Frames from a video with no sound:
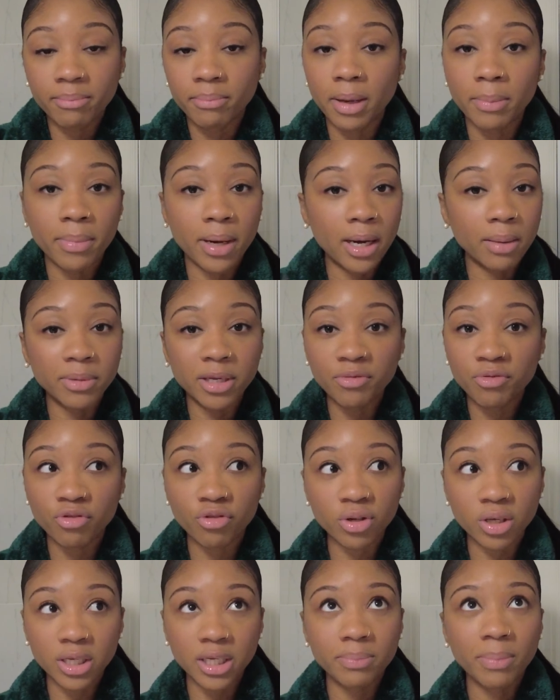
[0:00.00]
my mom never
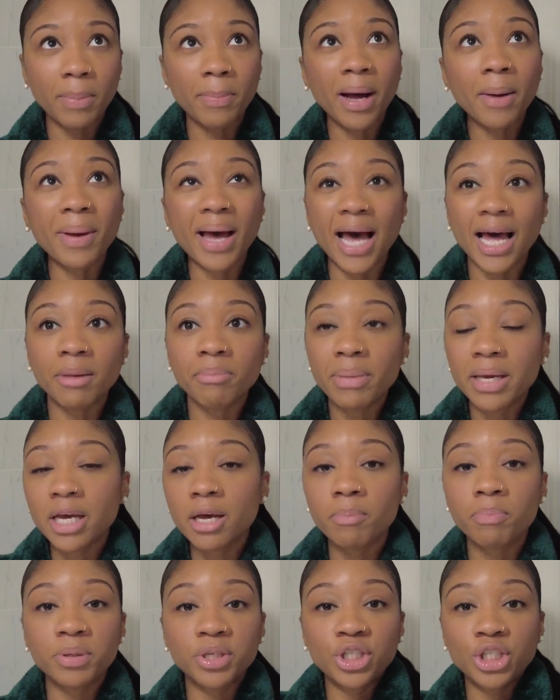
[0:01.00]
really, my mom had
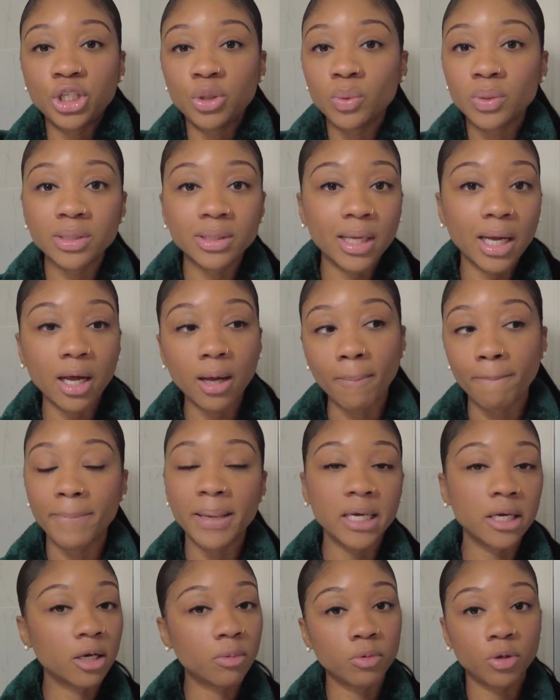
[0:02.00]
makeup, but she was not a
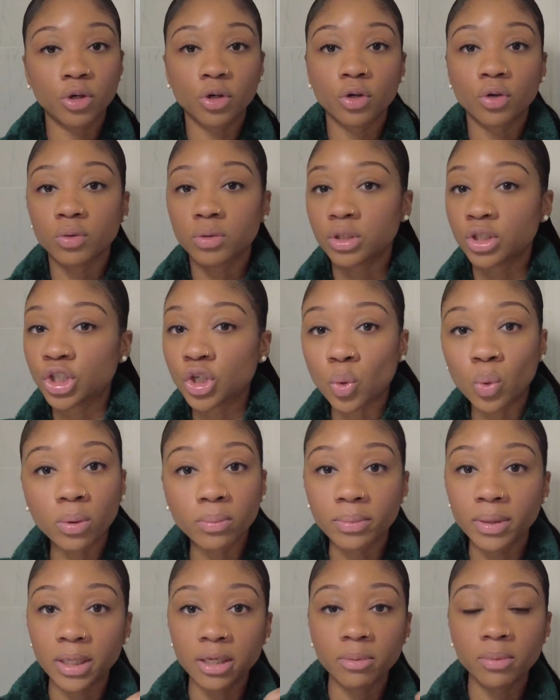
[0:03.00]
makeup girl showing
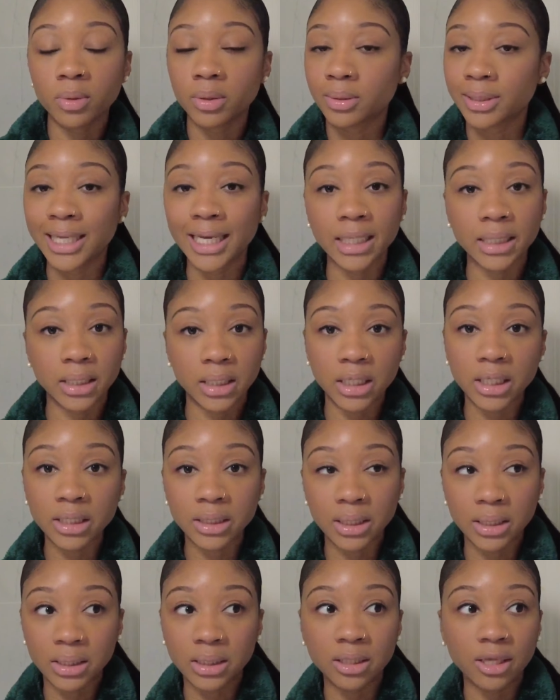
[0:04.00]
me techniques
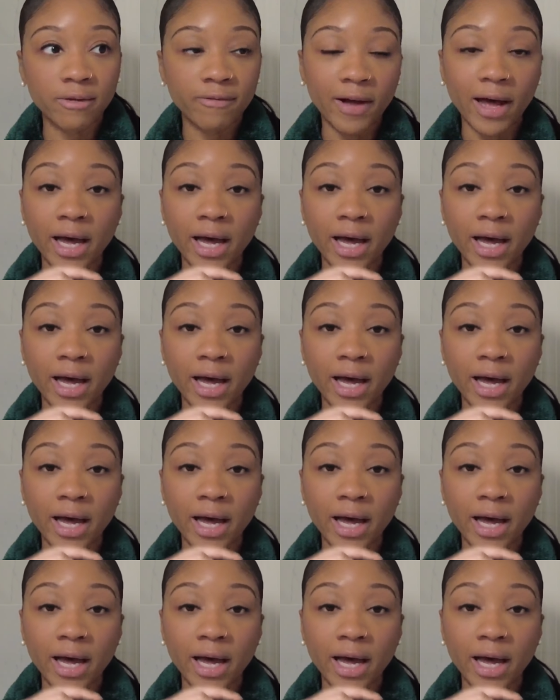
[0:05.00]
and stuff.